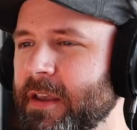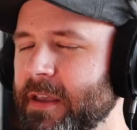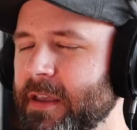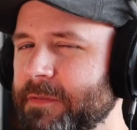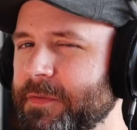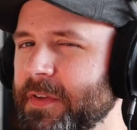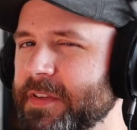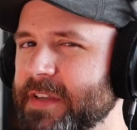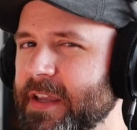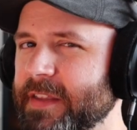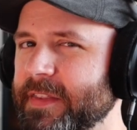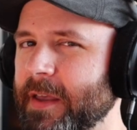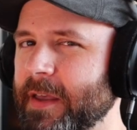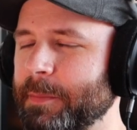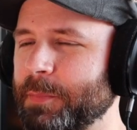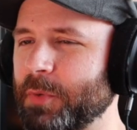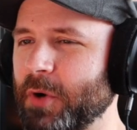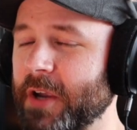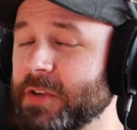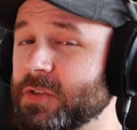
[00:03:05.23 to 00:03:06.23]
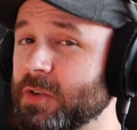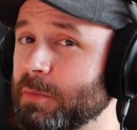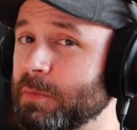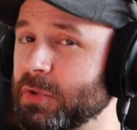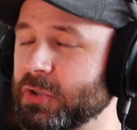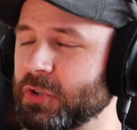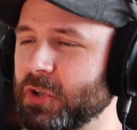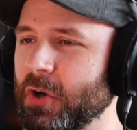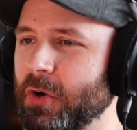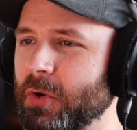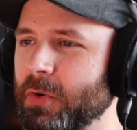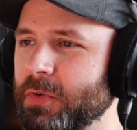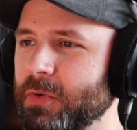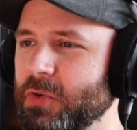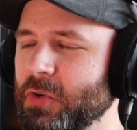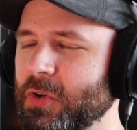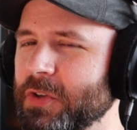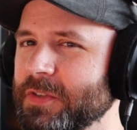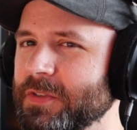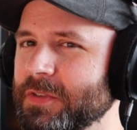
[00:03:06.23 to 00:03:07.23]
If it's at that price or below,
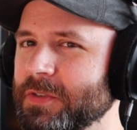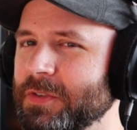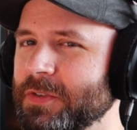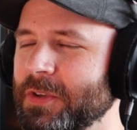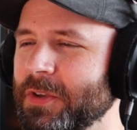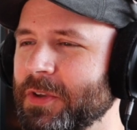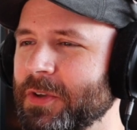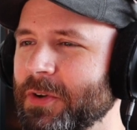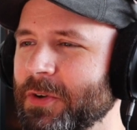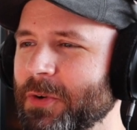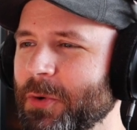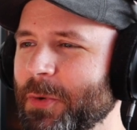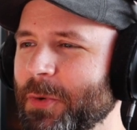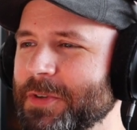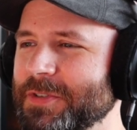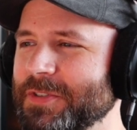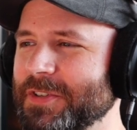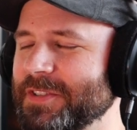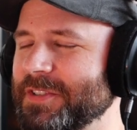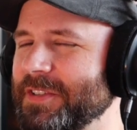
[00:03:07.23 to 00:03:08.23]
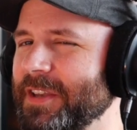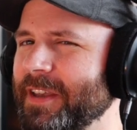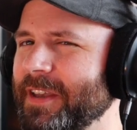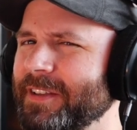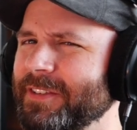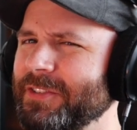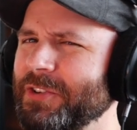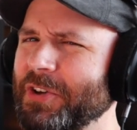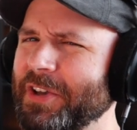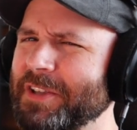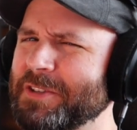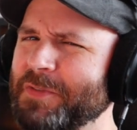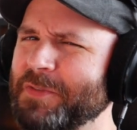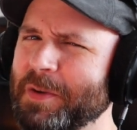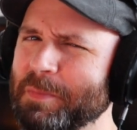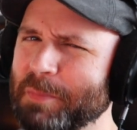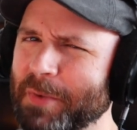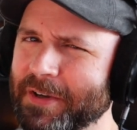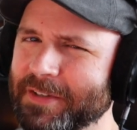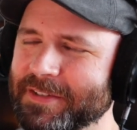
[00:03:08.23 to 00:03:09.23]
you can always just say, look, it's
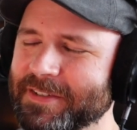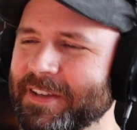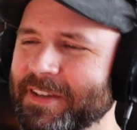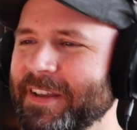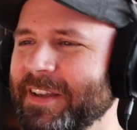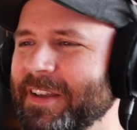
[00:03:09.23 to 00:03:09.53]
$5.